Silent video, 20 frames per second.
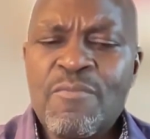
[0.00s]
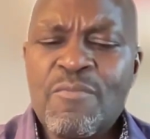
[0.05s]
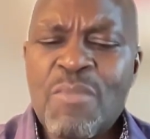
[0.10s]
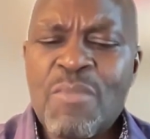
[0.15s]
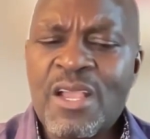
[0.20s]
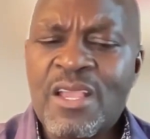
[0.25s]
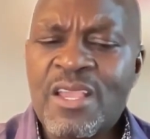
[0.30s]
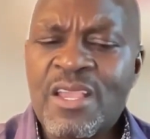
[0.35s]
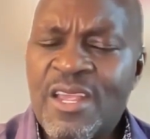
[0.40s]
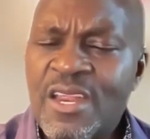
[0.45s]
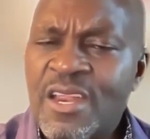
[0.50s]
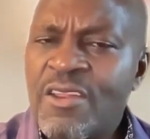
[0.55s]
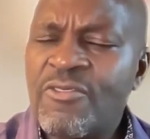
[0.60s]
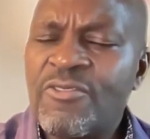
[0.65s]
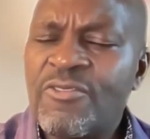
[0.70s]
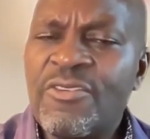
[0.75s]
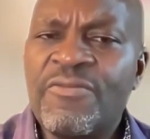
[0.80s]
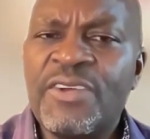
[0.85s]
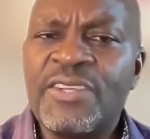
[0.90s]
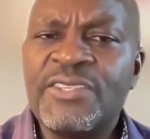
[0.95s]
Makerere
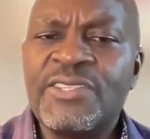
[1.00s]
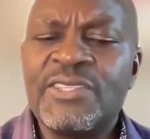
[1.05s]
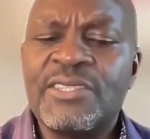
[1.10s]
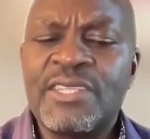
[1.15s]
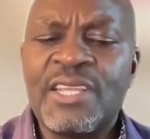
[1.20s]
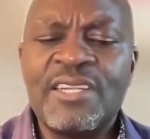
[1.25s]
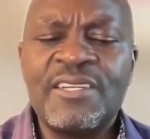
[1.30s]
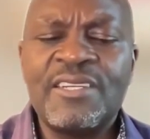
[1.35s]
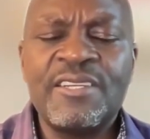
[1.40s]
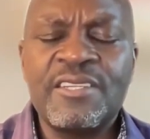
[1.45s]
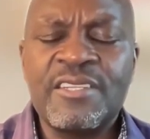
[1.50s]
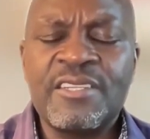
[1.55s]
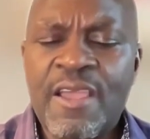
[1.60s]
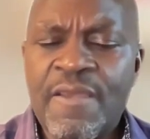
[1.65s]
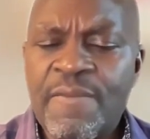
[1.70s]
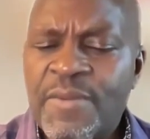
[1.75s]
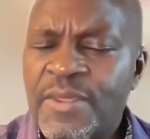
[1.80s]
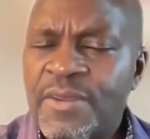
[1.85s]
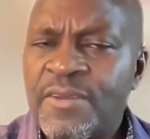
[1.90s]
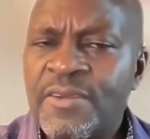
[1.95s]
University
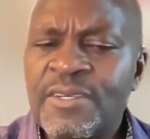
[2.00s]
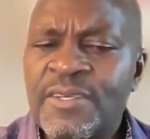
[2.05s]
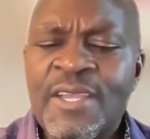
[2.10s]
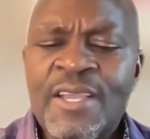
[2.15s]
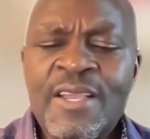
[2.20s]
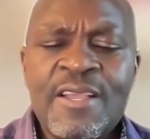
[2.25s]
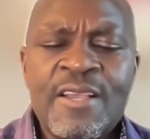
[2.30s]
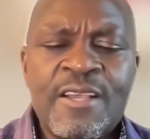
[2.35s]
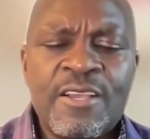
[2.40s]
determined,